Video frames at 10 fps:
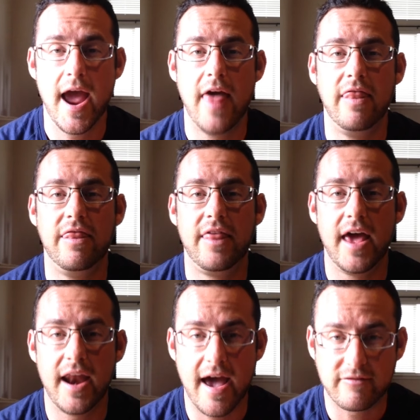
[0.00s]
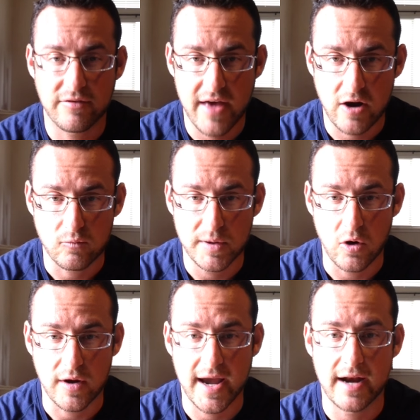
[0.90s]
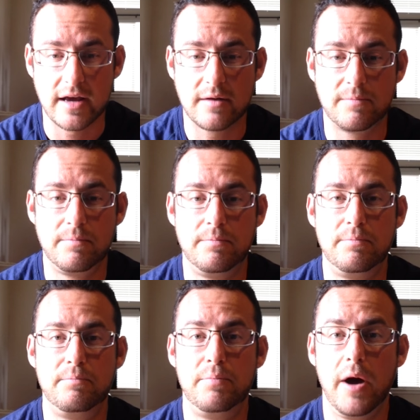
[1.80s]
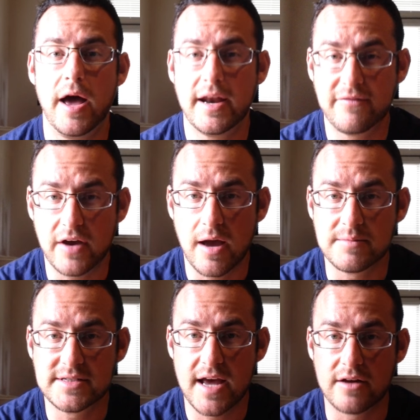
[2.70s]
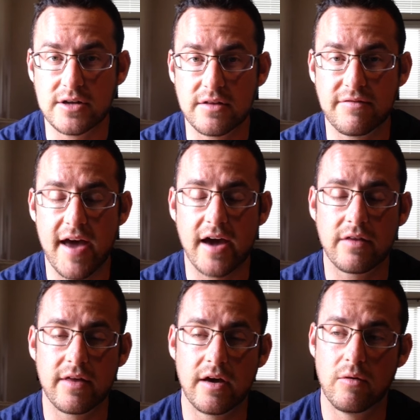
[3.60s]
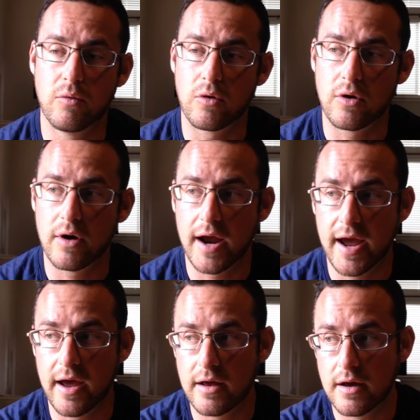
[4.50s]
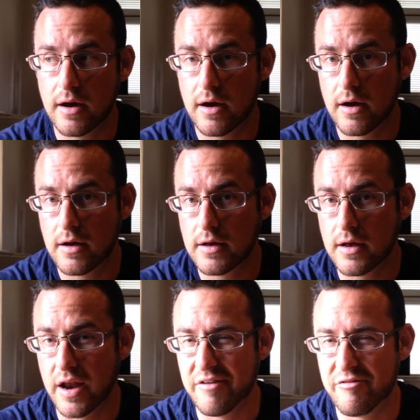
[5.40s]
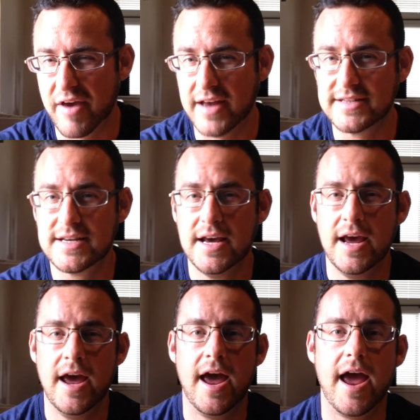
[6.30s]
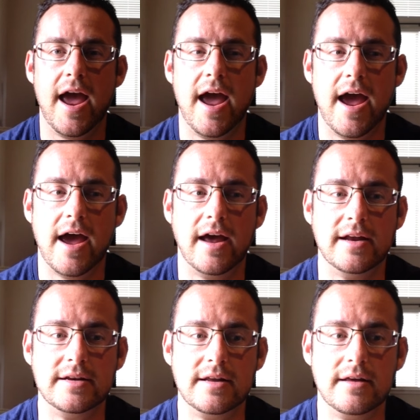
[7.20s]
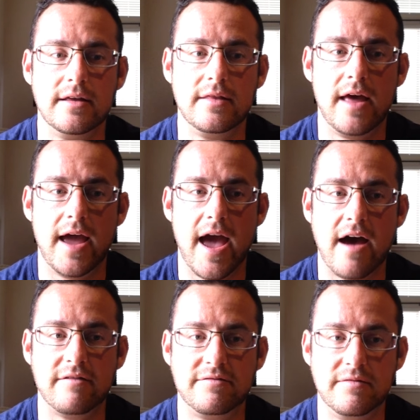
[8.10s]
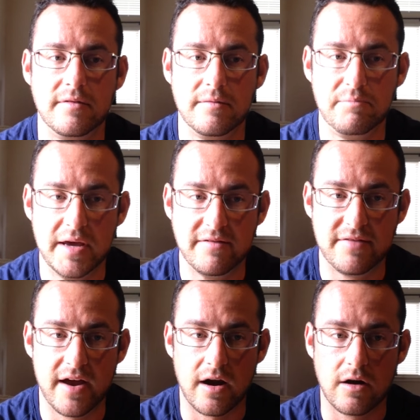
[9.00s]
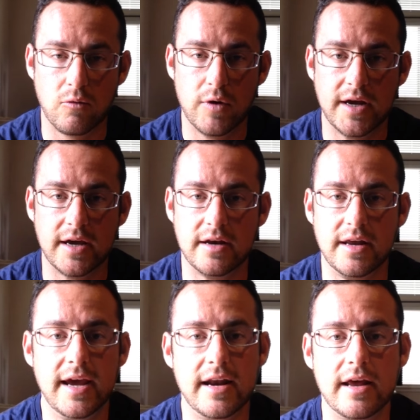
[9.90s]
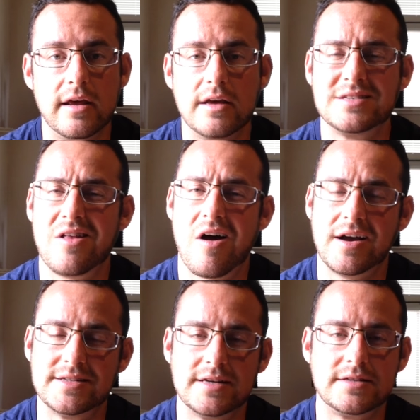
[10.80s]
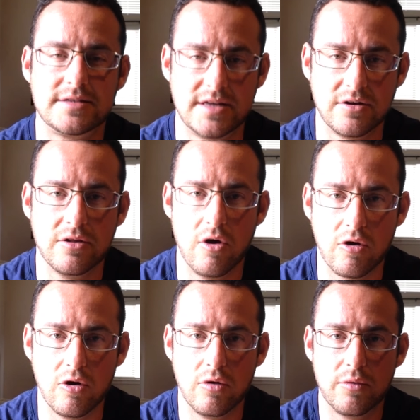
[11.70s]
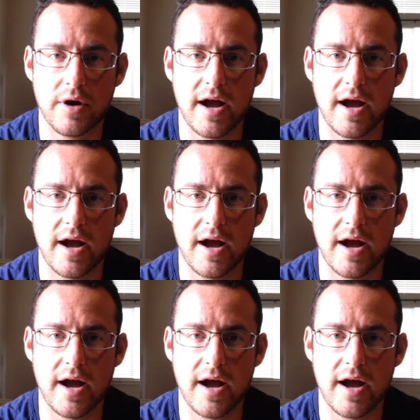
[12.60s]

And then after that, it'll be organic. But if it comes down to the fact that we're at an event and they have beef there, we can eat it as long as it's still local.